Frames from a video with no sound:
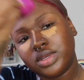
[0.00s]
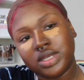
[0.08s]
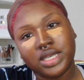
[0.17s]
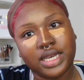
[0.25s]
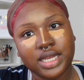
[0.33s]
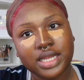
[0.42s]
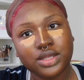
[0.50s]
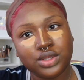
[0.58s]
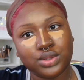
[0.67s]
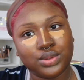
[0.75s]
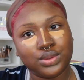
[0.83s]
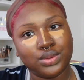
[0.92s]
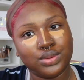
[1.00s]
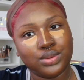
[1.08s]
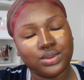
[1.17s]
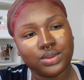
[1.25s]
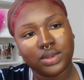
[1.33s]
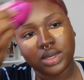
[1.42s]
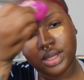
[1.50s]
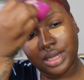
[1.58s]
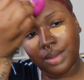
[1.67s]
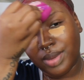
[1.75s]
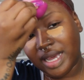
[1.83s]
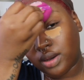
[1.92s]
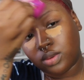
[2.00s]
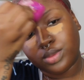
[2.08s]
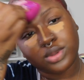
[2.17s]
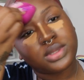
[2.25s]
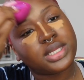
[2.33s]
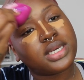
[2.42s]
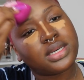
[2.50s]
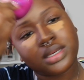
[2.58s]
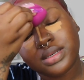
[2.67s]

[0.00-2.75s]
get into that black opal stick.